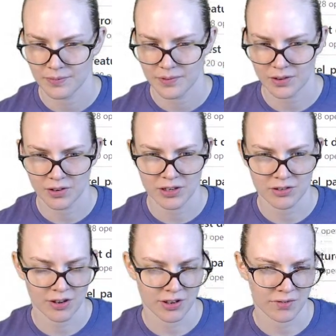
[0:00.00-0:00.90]
degrees
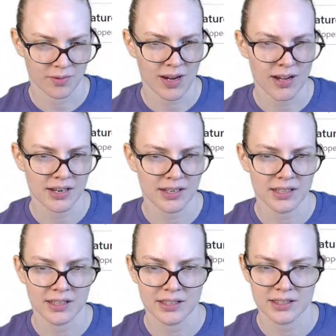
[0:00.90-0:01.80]
rather than
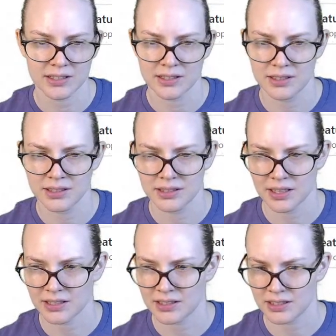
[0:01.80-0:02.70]
radians,
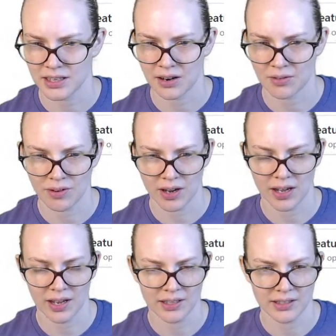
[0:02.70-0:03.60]
test does not
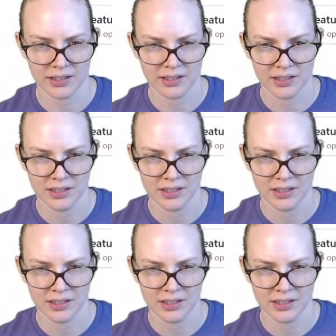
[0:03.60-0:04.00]
run.